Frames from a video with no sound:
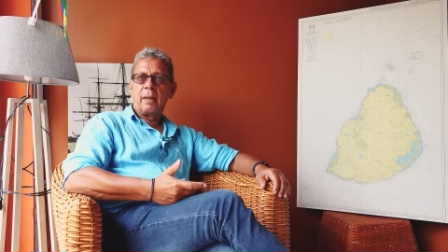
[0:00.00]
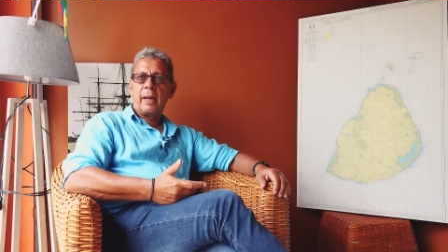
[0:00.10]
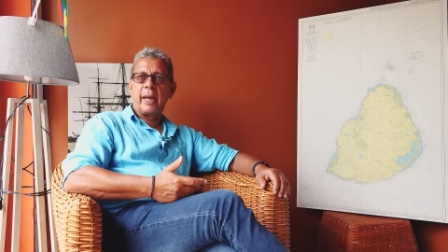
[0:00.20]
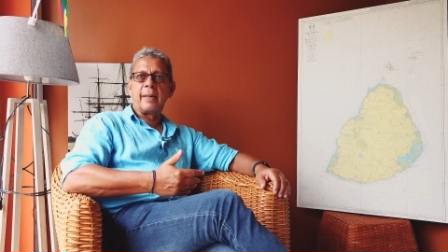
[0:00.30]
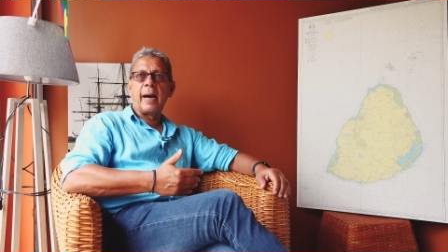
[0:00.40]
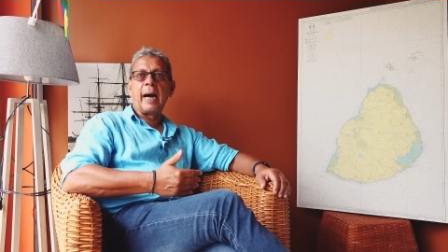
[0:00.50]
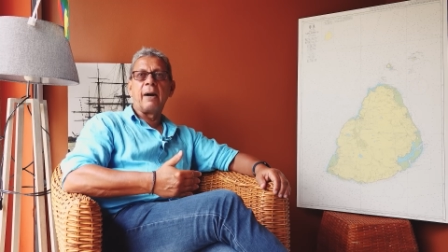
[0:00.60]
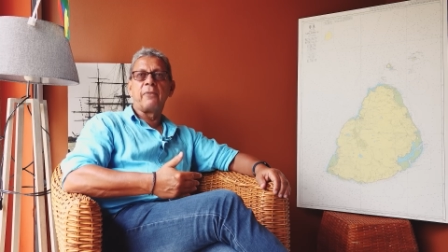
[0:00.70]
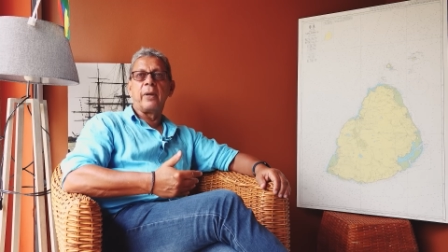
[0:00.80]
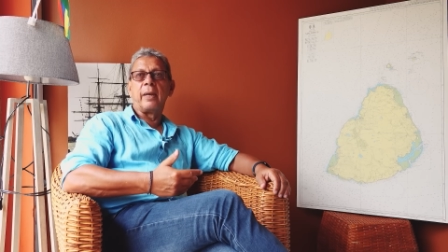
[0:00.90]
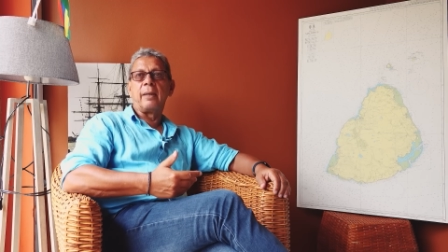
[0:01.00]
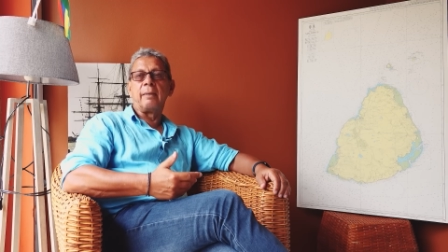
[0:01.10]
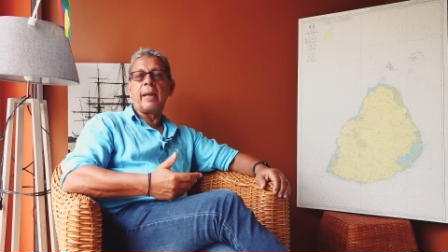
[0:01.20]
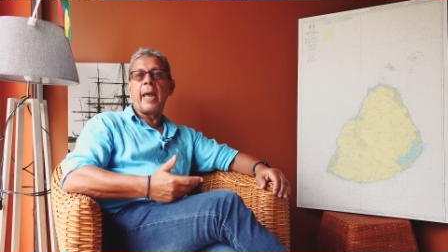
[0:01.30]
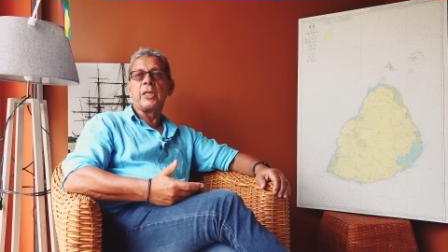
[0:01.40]
and have
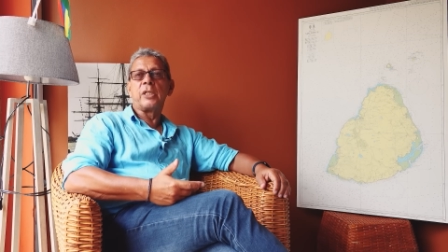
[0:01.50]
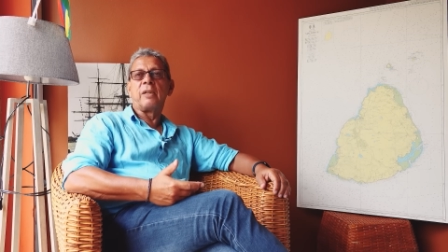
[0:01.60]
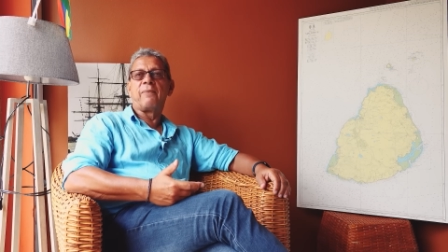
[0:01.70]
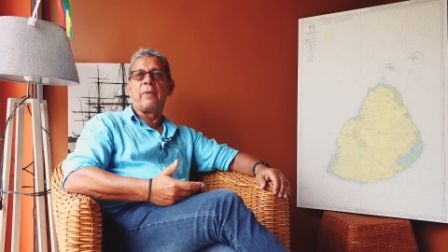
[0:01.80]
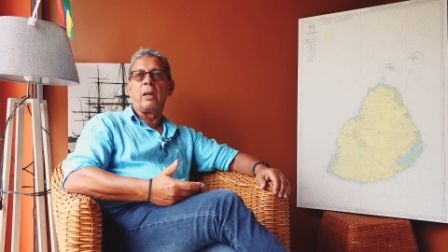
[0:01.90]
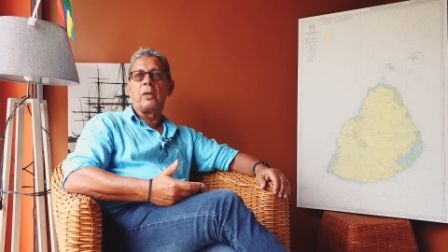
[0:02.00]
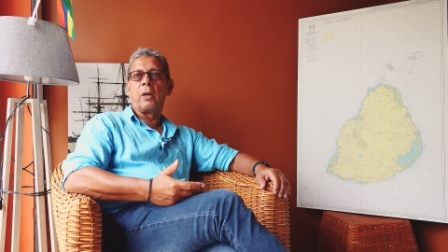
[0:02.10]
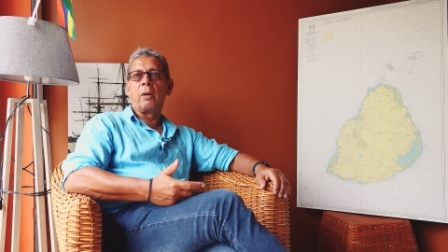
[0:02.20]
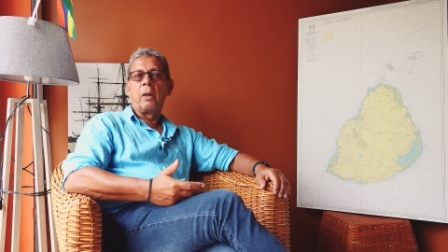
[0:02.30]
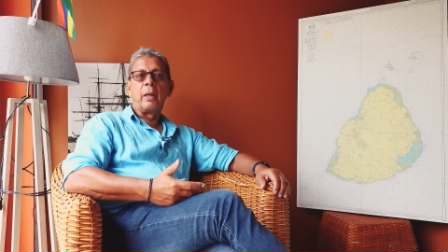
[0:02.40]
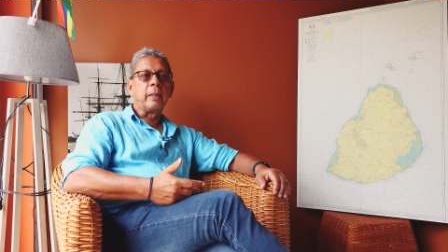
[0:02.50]
an engine failure